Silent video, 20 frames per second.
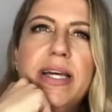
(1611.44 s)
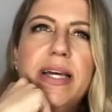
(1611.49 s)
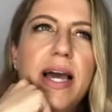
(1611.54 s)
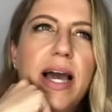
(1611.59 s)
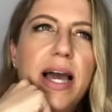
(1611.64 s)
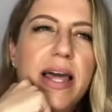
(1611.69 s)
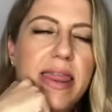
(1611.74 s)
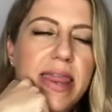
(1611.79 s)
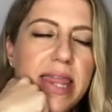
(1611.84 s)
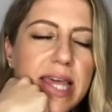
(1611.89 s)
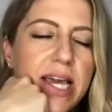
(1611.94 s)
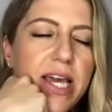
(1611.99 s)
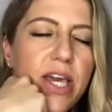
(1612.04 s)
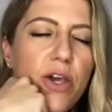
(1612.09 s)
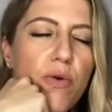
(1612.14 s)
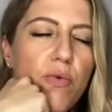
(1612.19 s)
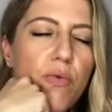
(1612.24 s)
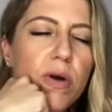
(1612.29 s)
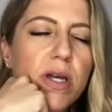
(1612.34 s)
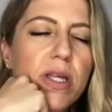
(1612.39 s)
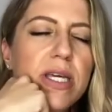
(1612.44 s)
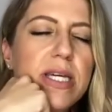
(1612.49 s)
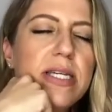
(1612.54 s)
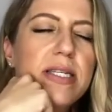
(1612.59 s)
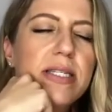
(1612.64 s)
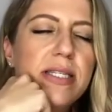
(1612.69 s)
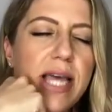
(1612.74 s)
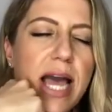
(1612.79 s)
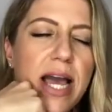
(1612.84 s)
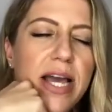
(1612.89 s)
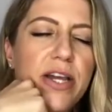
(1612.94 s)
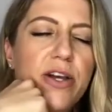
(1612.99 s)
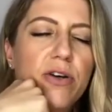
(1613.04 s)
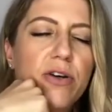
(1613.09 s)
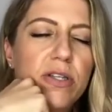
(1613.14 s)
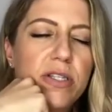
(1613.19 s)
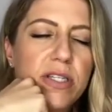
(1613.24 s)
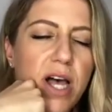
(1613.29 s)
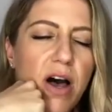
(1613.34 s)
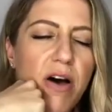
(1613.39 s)
I think you really set
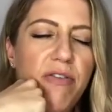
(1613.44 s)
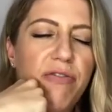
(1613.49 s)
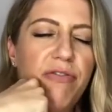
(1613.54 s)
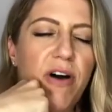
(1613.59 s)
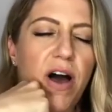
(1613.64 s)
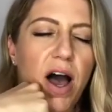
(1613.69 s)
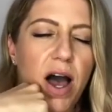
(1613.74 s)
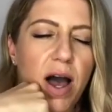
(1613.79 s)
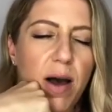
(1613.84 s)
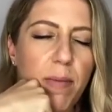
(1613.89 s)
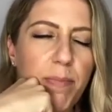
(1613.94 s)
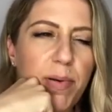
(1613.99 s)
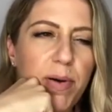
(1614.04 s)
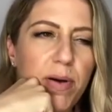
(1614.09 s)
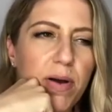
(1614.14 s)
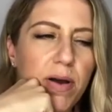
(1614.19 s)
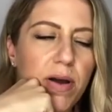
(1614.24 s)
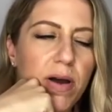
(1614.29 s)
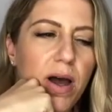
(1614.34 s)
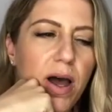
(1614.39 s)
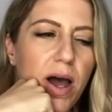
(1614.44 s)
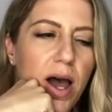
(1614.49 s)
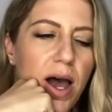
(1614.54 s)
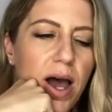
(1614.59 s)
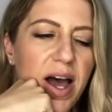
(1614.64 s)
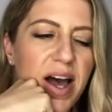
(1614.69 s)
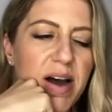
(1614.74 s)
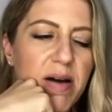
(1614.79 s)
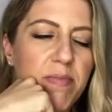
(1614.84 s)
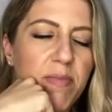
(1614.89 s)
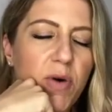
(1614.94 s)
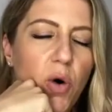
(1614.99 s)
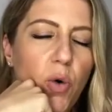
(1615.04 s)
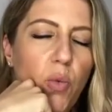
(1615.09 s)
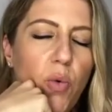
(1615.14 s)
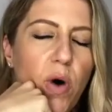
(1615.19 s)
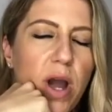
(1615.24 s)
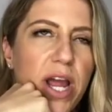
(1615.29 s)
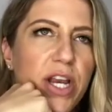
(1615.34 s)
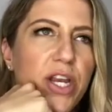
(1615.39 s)
yourself up
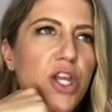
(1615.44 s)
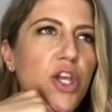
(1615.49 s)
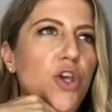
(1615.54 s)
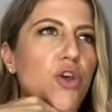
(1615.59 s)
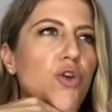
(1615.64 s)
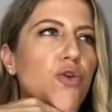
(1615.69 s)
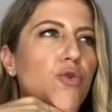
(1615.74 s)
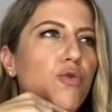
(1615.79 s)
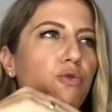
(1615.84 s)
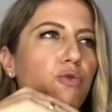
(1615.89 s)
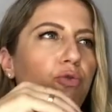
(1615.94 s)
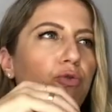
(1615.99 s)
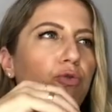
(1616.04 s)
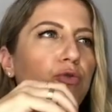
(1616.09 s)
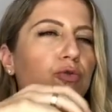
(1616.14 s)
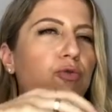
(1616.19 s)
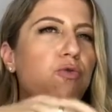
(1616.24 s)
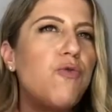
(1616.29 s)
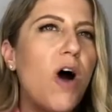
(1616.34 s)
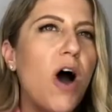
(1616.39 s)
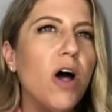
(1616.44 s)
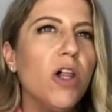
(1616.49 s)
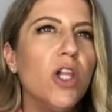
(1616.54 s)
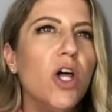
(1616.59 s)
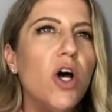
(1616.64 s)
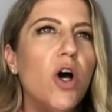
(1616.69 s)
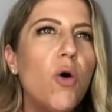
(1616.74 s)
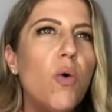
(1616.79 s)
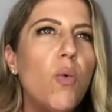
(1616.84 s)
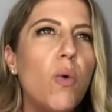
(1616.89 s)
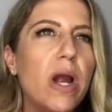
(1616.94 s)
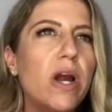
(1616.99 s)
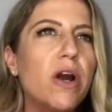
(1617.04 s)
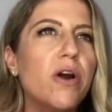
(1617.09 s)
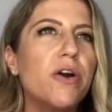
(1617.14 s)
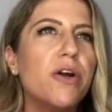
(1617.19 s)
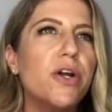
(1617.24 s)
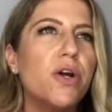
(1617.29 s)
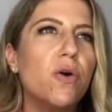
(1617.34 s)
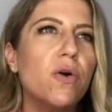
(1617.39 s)
when you follow
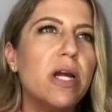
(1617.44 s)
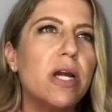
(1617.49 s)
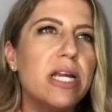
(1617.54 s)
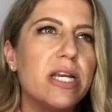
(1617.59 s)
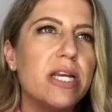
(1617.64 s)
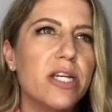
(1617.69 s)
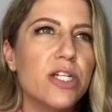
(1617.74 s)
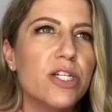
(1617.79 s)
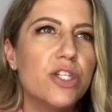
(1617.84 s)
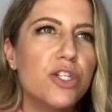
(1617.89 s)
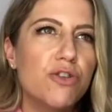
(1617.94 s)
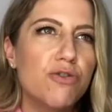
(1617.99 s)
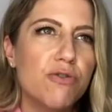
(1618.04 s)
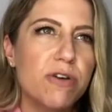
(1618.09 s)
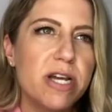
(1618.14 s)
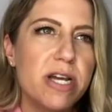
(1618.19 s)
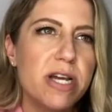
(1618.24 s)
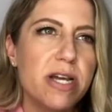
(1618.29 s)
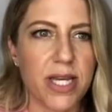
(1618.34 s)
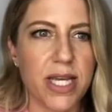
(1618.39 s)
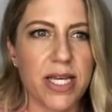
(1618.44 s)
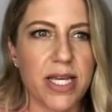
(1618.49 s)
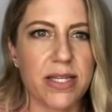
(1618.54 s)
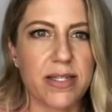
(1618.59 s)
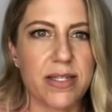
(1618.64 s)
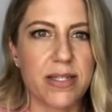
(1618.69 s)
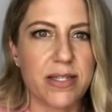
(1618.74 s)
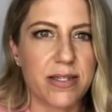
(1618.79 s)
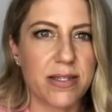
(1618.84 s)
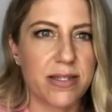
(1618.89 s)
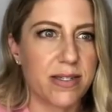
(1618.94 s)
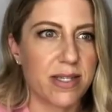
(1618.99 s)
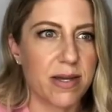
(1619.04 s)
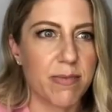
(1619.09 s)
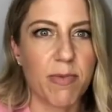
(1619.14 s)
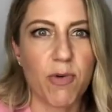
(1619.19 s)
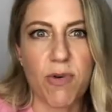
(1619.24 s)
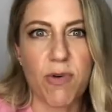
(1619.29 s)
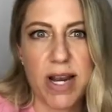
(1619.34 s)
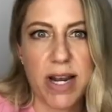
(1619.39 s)
where your industry is
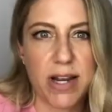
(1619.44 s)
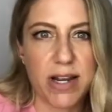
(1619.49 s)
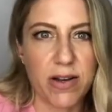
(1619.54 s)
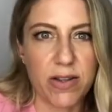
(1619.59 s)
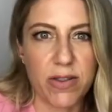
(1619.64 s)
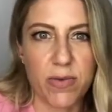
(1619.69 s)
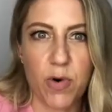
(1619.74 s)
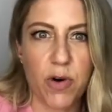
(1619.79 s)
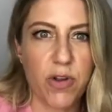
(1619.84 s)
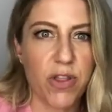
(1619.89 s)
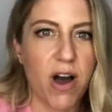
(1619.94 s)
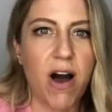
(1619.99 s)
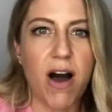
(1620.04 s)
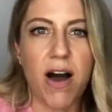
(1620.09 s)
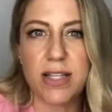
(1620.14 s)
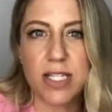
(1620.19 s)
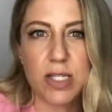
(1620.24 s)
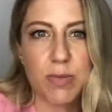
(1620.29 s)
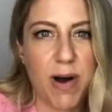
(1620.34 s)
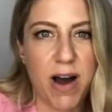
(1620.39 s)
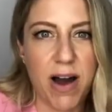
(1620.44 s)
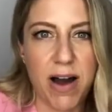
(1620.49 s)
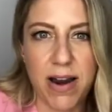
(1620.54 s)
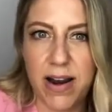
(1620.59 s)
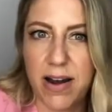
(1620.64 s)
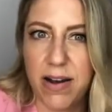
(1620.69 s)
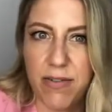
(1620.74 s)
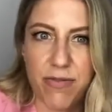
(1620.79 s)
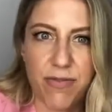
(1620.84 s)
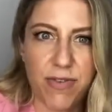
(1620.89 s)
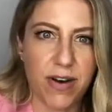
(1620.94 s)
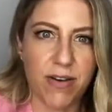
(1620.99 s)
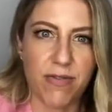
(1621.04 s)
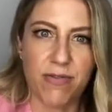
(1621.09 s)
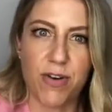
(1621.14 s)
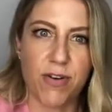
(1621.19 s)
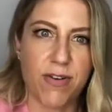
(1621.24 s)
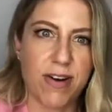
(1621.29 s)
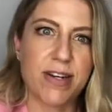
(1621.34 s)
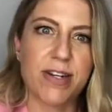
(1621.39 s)
simmering, where the hot spot of
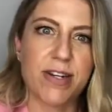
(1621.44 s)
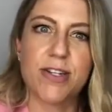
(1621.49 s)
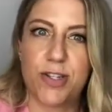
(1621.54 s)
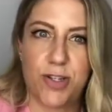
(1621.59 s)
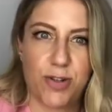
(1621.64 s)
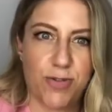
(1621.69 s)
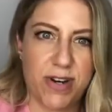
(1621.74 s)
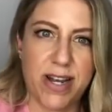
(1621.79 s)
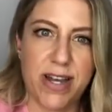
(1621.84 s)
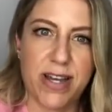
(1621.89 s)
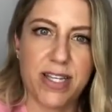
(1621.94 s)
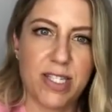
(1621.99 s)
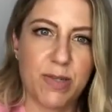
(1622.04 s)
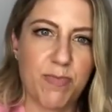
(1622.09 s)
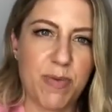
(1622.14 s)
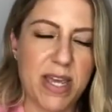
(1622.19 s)
your industry is.